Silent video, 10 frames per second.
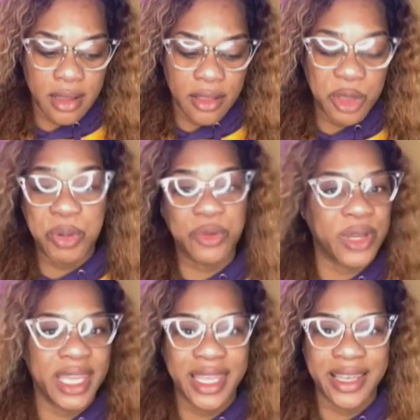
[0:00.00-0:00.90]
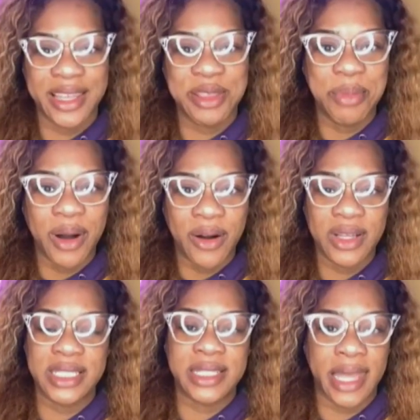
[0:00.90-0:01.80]
the parade and the ball
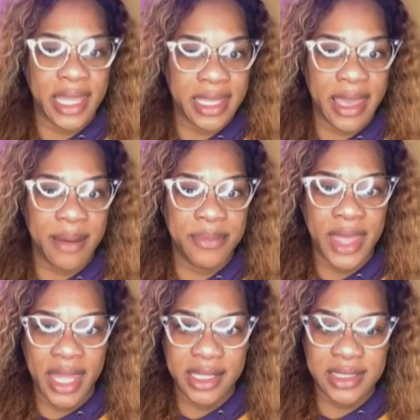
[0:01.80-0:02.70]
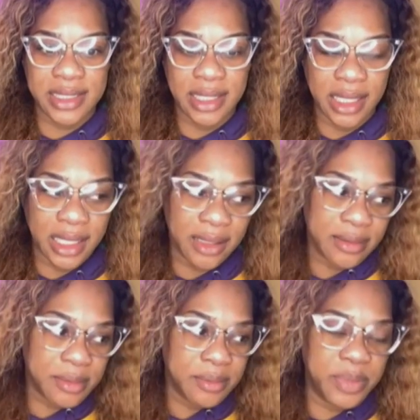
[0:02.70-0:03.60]
is lagniappe. That is the
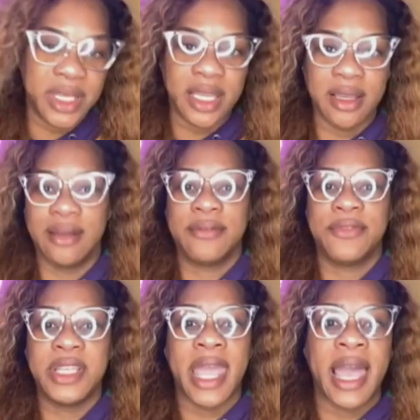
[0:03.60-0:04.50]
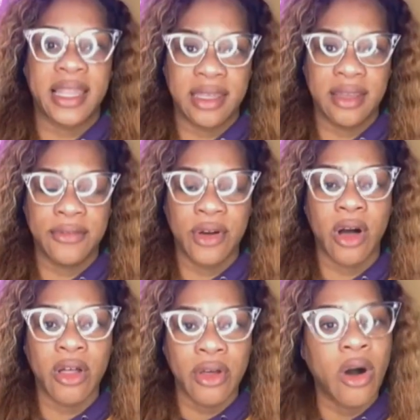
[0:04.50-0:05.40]
big finale for
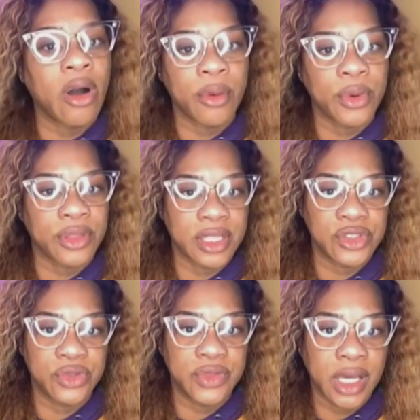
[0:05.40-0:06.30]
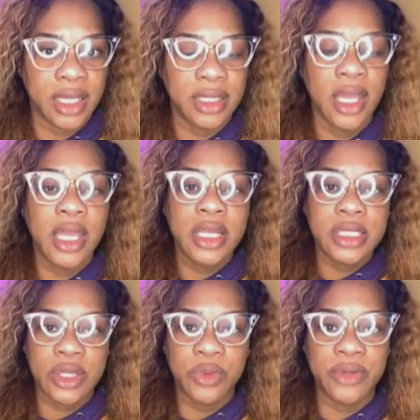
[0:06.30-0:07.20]
all the hard work that you've done.
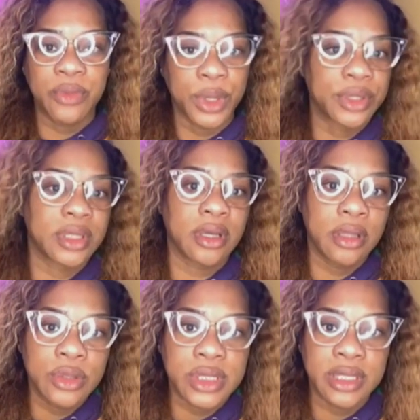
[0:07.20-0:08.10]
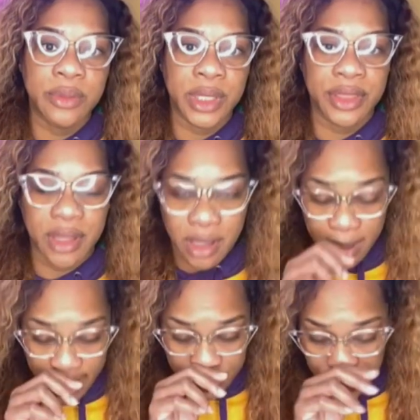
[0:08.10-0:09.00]
So we've worked closely with uh,
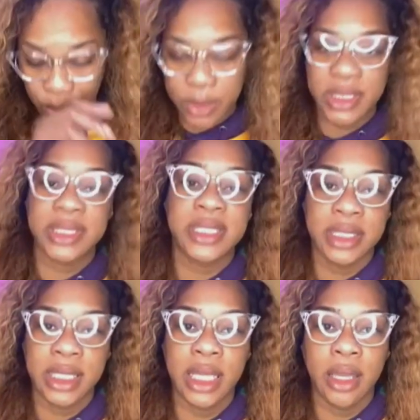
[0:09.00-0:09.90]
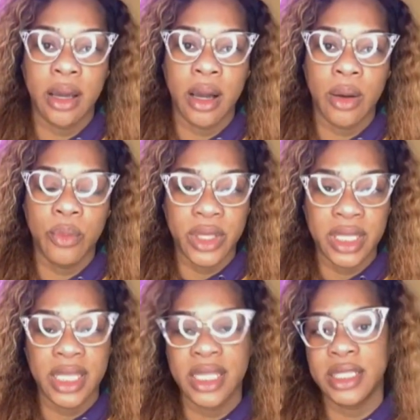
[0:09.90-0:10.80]
Councilwoman Cyndi
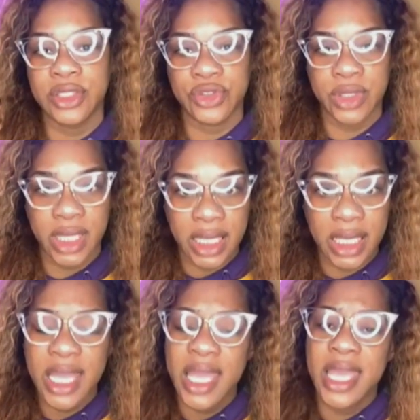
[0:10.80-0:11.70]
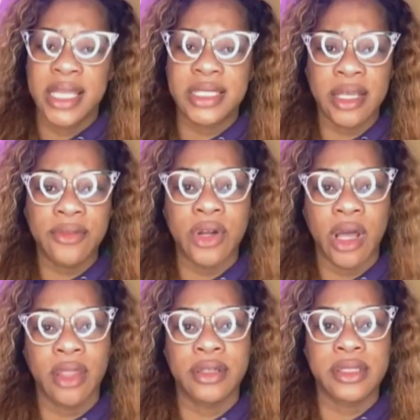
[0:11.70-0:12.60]
Nguyen in District E and several
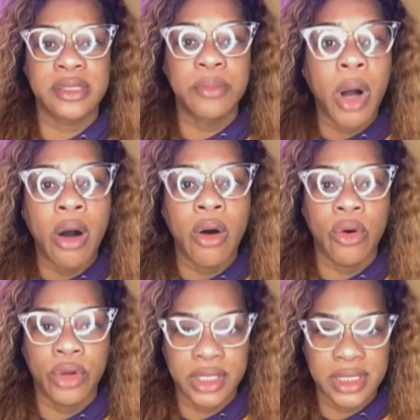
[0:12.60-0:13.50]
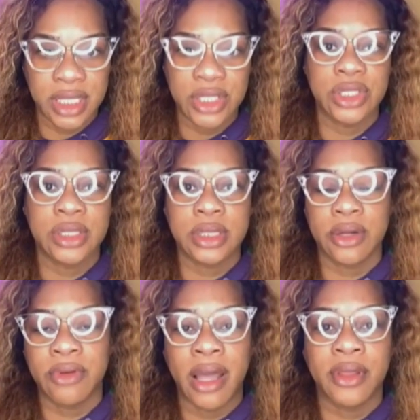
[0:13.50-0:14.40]
other small organizations
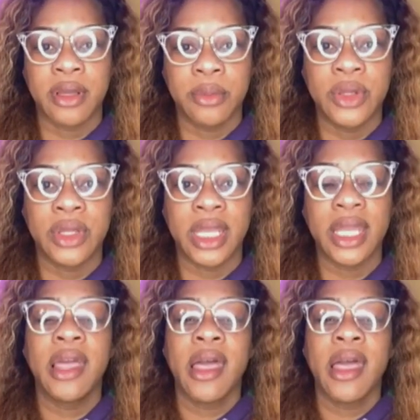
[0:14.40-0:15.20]
around the community.